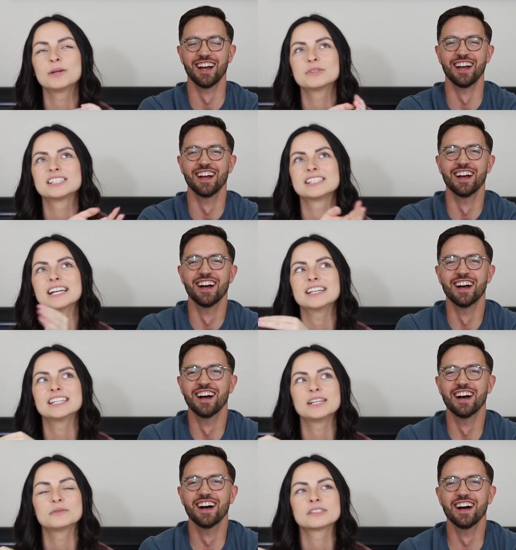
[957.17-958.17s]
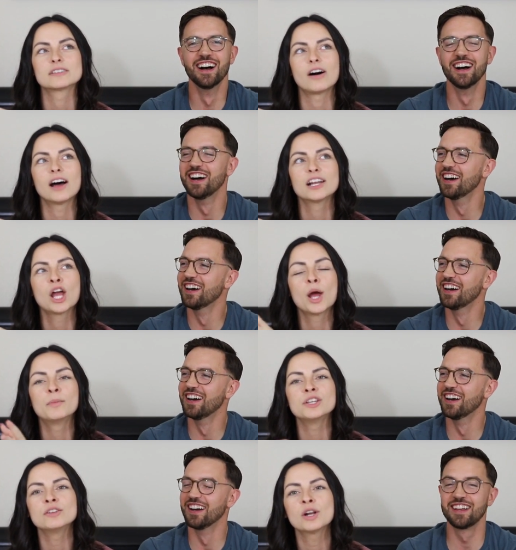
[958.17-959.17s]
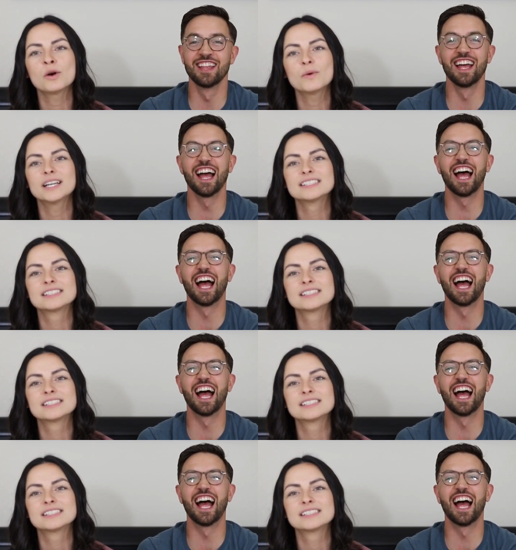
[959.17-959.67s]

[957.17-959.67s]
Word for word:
Speaker 1: he was there and he was gone. But you know when